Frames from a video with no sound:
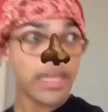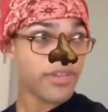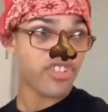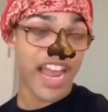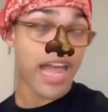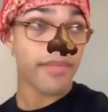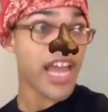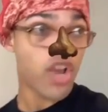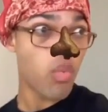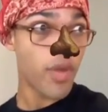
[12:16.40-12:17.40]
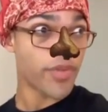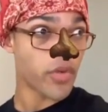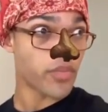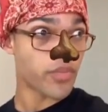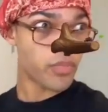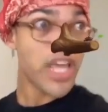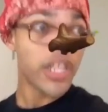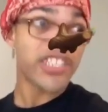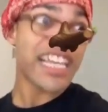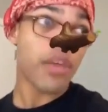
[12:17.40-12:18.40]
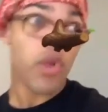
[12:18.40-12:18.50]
me try. I'm not gonna whoop you. Looks like it